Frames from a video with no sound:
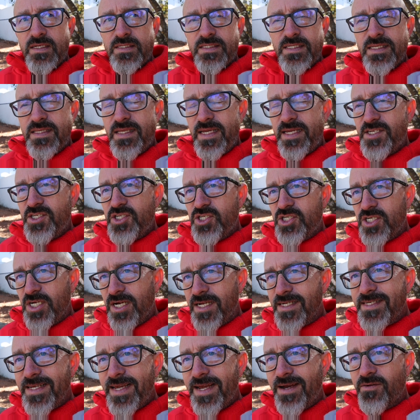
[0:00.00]
Did they
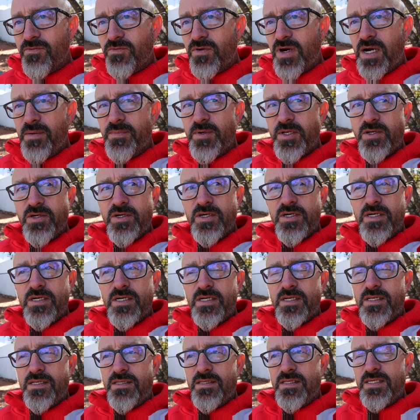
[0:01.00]
shut down
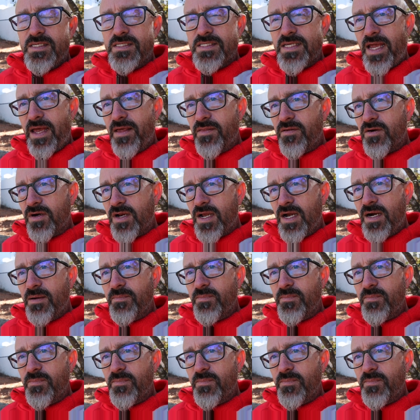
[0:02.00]
Robinhood and these other